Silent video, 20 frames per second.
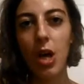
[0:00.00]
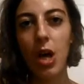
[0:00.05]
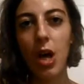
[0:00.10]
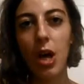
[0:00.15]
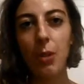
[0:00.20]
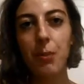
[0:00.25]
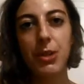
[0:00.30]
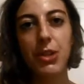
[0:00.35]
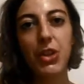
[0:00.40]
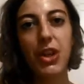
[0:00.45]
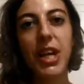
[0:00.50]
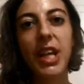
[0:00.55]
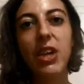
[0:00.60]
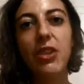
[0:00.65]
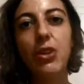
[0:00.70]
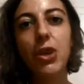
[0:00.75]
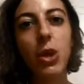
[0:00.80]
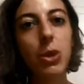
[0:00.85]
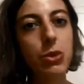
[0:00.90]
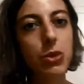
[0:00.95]
But you cannot
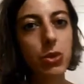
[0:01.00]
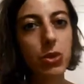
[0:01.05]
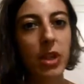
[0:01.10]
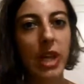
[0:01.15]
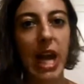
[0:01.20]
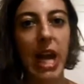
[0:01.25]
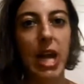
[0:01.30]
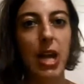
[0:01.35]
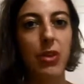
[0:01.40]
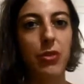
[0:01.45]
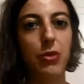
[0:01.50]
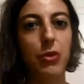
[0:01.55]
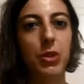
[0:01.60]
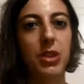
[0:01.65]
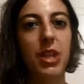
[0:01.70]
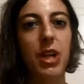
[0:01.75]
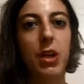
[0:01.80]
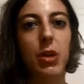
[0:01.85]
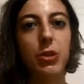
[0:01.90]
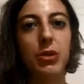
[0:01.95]
go through life
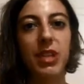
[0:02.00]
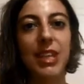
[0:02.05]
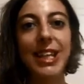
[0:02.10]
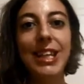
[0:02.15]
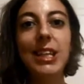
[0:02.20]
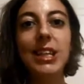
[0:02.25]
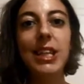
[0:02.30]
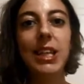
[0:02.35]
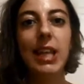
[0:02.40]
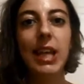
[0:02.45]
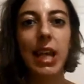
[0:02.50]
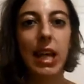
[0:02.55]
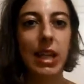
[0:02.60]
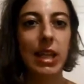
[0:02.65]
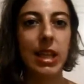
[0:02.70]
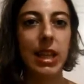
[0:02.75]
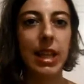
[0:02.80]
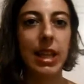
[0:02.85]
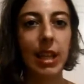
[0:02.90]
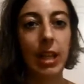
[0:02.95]
without eating
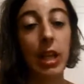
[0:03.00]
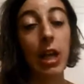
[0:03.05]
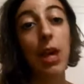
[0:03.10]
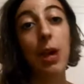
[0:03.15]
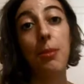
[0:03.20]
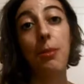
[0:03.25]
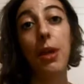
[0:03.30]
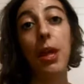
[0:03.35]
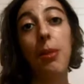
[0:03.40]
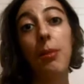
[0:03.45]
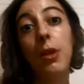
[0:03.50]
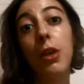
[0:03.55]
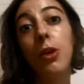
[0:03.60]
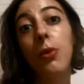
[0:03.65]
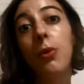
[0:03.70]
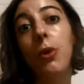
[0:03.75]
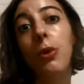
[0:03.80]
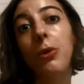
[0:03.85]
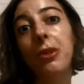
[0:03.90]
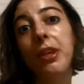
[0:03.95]
anything. Maybe you
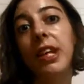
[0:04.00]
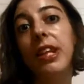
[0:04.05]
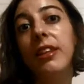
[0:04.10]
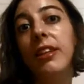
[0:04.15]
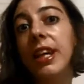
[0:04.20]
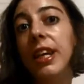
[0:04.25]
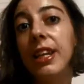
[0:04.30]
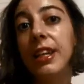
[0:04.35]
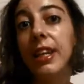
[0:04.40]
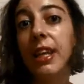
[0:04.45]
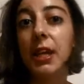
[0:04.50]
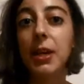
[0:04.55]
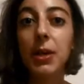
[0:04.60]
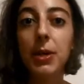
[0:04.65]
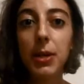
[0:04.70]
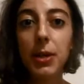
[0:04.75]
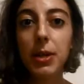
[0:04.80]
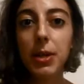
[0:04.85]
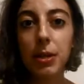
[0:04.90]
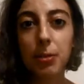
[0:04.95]
won't eat anything
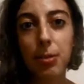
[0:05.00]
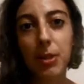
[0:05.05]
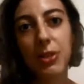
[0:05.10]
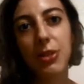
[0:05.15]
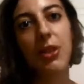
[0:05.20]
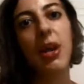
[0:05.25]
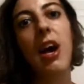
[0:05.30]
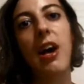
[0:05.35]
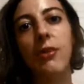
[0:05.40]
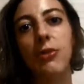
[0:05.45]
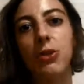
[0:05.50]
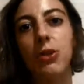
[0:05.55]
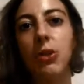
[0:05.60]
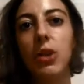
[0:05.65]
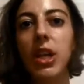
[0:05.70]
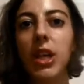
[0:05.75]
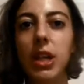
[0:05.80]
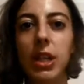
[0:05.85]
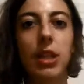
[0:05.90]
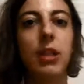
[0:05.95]
good, but you have to
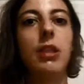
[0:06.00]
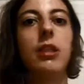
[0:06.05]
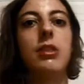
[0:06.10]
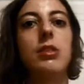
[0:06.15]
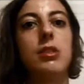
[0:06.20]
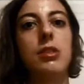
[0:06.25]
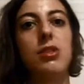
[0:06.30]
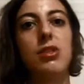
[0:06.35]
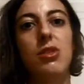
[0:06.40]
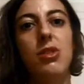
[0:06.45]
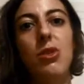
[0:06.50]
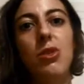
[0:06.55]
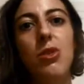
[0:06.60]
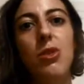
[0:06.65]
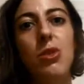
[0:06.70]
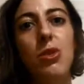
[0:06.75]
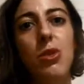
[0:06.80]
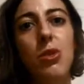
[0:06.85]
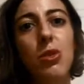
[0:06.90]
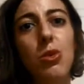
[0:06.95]
eat.
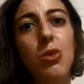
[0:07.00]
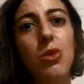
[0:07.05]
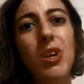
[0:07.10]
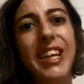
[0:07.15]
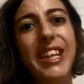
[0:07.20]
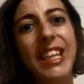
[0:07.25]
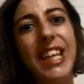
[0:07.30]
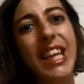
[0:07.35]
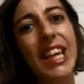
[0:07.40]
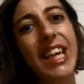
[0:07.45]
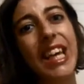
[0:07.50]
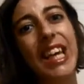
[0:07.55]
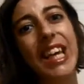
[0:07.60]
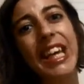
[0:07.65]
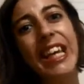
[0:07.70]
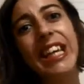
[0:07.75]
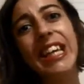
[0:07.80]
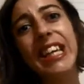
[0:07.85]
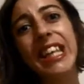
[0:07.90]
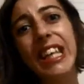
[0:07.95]
So I think
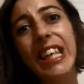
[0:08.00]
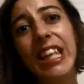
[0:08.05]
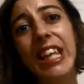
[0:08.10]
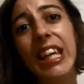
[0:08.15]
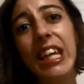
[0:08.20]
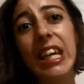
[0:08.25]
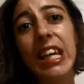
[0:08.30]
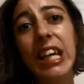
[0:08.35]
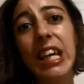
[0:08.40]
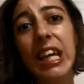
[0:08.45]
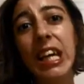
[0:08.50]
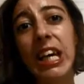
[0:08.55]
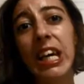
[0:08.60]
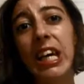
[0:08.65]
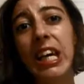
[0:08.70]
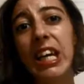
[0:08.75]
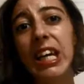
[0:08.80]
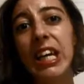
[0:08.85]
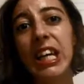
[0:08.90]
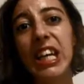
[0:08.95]
eating
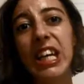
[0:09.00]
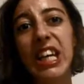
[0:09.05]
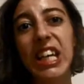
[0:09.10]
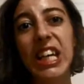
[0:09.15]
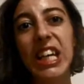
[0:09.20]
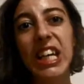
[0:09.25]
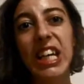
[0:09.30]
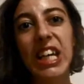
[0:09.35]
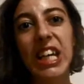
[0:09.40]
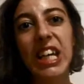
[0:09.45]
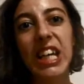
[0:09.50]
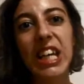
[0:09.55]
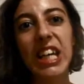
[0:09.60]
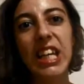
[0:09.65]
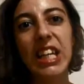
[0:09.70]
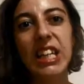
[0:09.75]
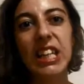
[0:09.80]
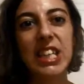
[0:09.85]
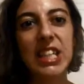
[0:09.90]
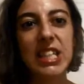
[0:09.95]

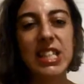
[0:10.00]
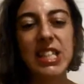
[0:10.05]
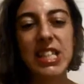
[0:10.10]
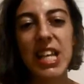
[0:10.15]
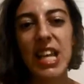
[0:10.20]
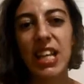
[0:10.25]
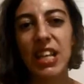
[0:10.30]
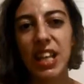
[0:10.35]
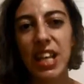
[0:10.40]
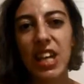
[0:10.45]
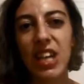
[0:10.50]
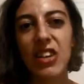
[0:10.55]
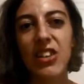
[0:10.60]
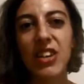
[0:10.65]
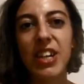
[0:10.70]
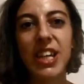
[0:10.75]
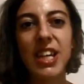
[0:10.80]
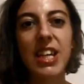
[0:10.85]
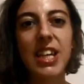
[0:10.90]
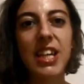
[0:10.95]
in this
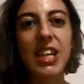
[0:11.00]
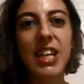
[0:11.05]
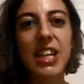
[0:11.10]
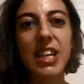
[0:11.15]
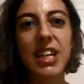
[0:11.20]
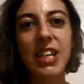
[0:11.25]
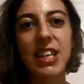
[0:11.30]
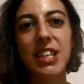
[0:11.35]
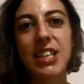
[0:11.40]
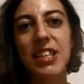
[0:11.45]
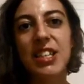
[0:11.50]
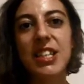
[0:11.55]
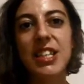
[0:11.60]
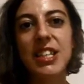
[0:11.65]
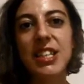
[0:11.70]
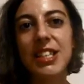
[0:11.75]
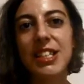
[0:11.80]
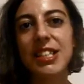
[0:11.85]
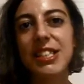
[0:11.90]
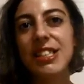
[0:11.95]
category
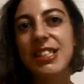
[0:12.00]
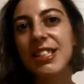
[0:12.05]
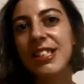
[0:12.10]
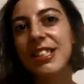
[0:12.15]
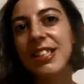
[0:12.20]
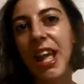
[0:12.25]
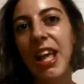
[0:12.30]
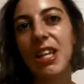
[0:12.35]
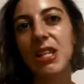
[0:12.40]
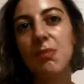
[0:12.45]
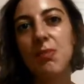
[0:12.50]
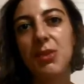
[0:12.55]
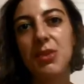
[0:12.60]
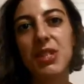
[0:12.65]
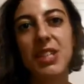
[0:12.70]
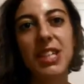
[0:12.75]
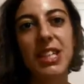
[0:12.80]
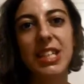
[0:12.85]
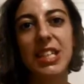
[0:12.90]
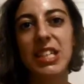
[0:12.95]
takes
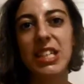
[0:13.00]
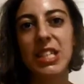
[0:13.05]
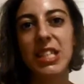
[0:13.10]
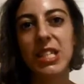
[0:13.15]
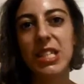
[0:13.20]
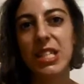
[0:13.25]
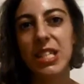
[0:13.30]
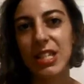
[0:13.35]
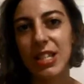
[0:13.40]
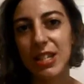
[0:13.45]
precedence.